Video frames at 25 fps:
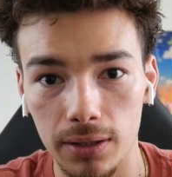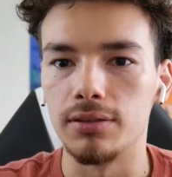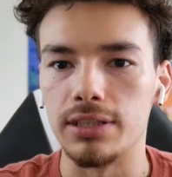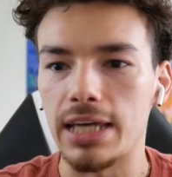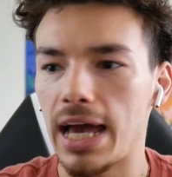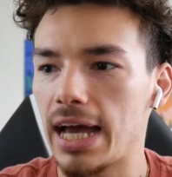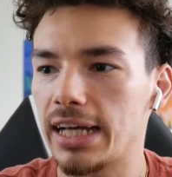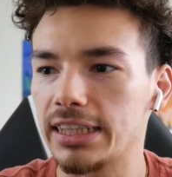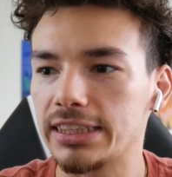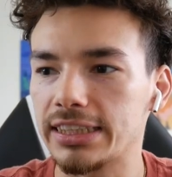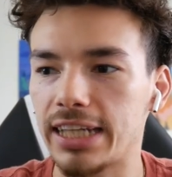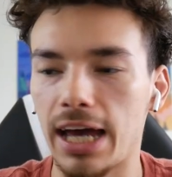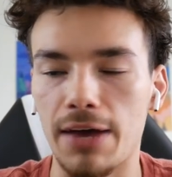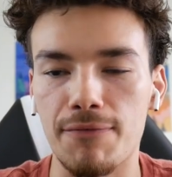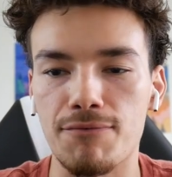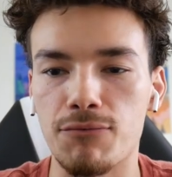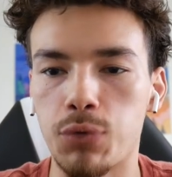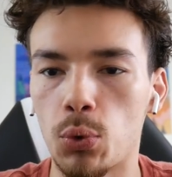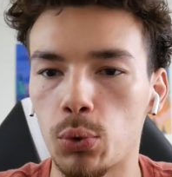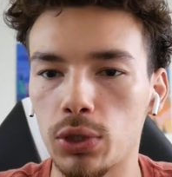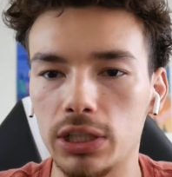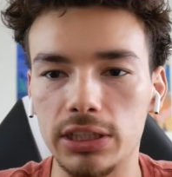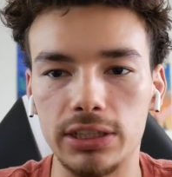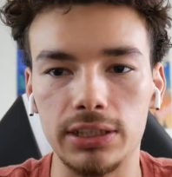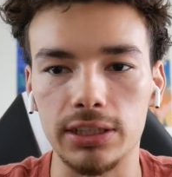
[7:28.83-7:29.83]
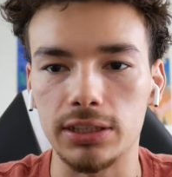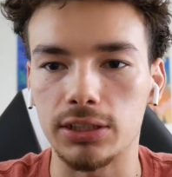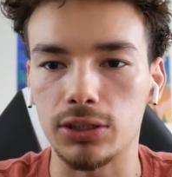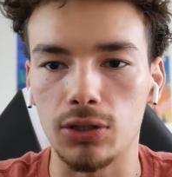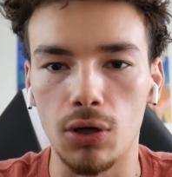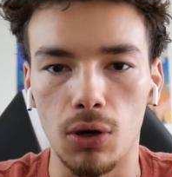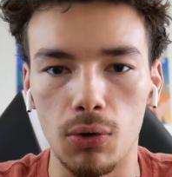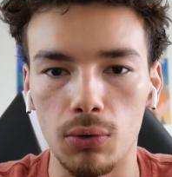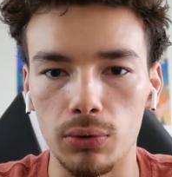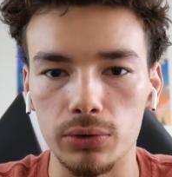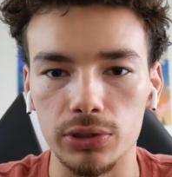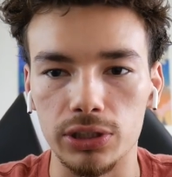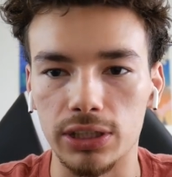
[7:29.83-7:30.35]
Yeah, he's got forty-six
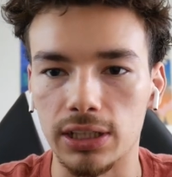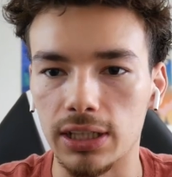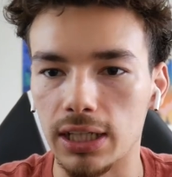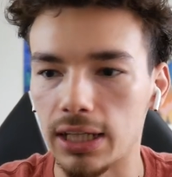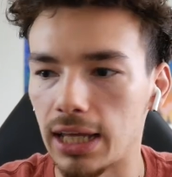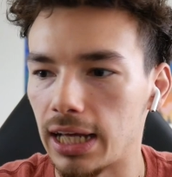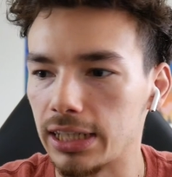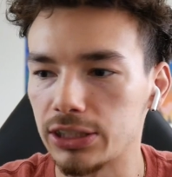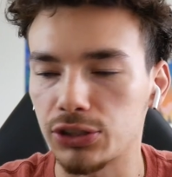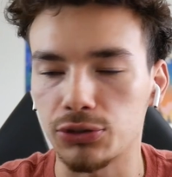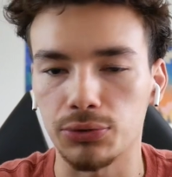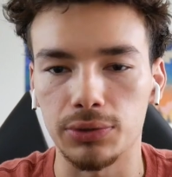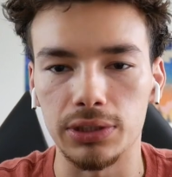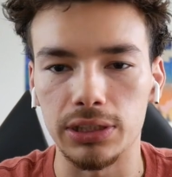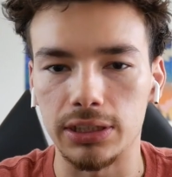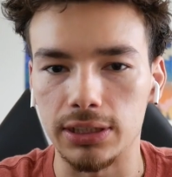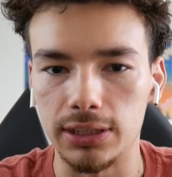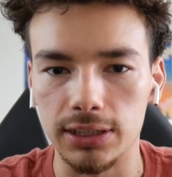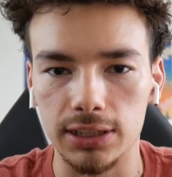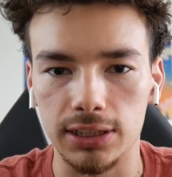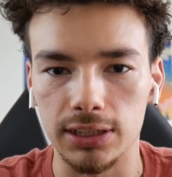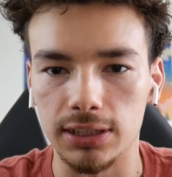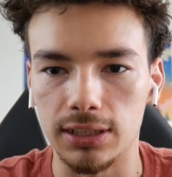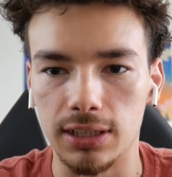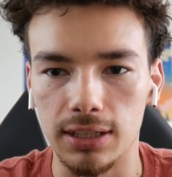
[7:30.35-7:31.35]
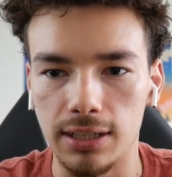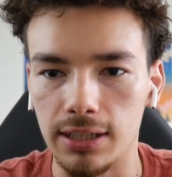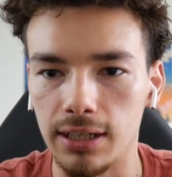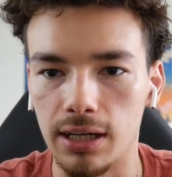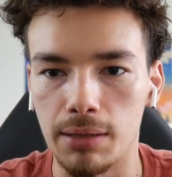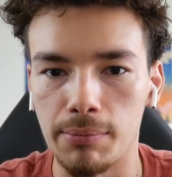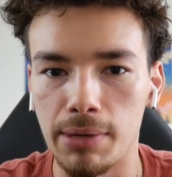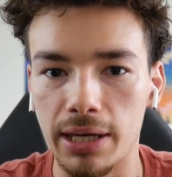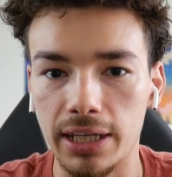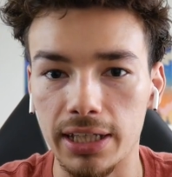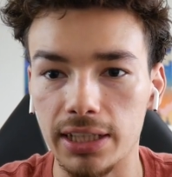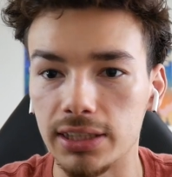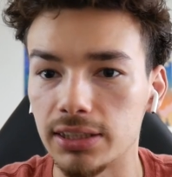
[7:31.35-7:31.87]
goals in the last three seasons in Liga
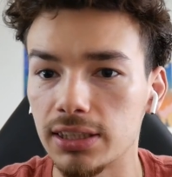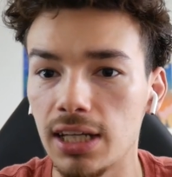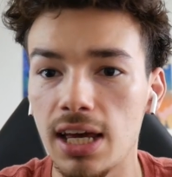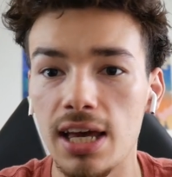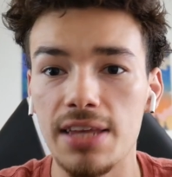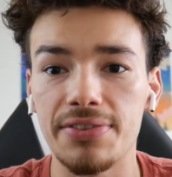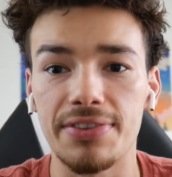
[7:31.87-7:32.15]
M X.